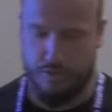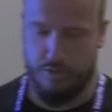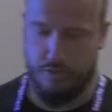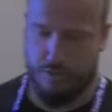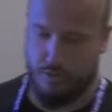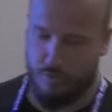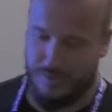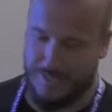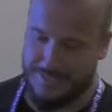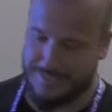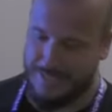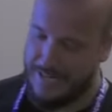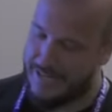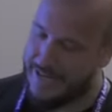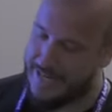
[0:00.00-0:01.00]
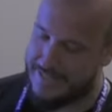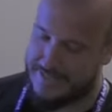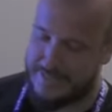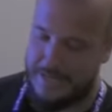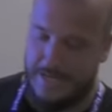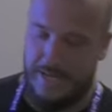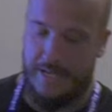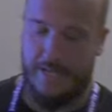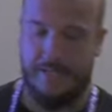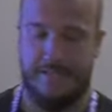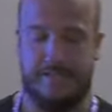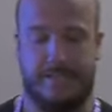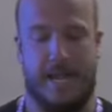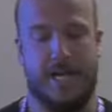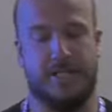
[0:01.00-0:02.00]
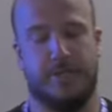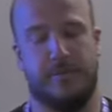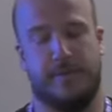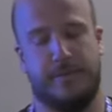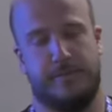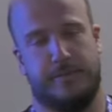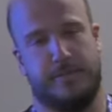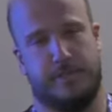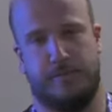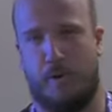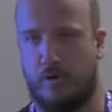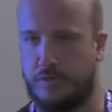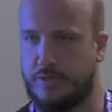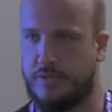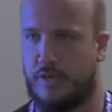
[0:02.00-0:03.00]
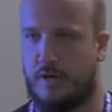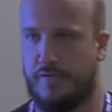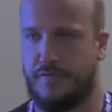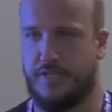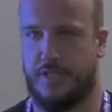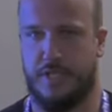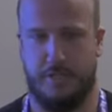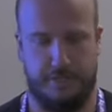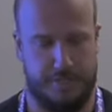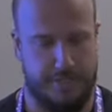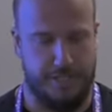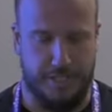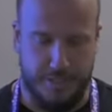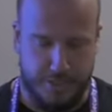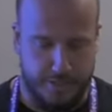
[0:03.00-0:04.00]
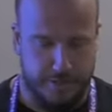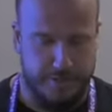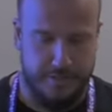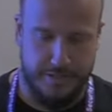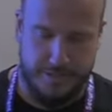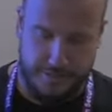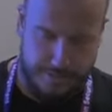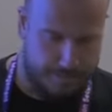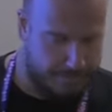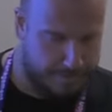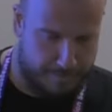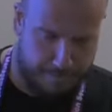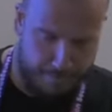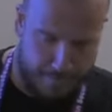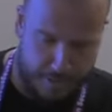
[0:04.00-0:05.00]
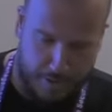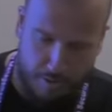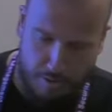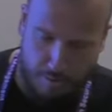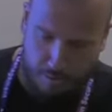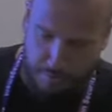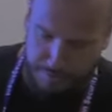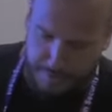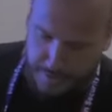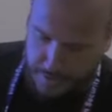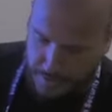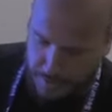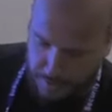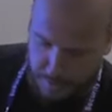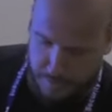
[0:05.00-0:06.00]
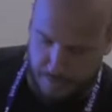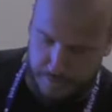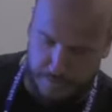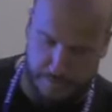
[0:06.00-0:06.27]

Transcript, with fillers: to, to accelerate detection and response of security issues. It's the, the main goal of the, uh,